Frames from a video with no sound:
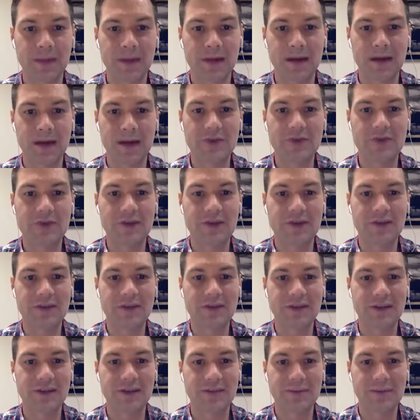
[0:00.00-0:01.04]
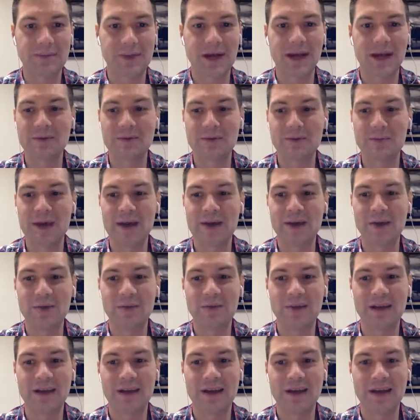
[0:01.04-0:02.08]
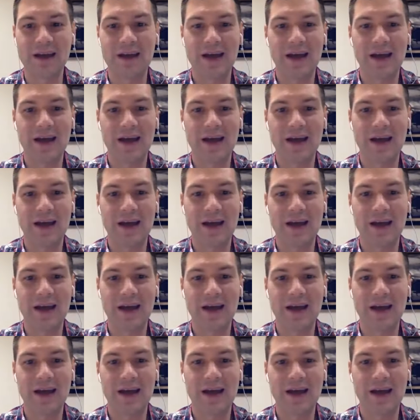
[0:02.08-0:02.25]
Introduction, my name is Matt Newpin.